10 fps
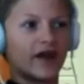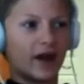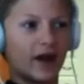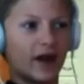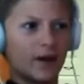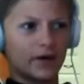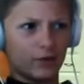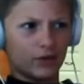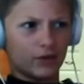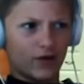the company,
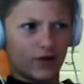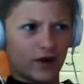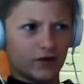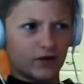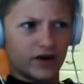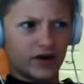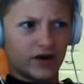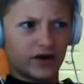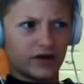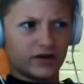was founded
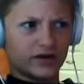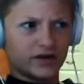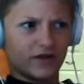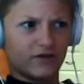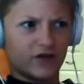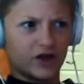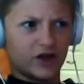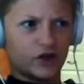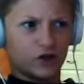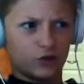in
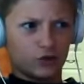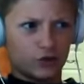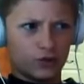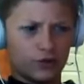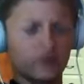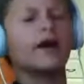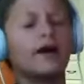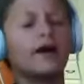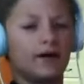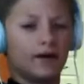72.
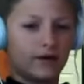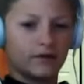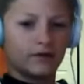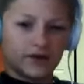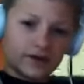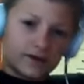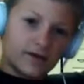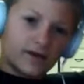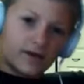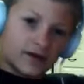Yeah, that was it.
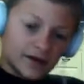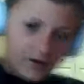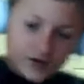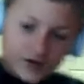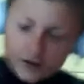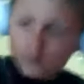72.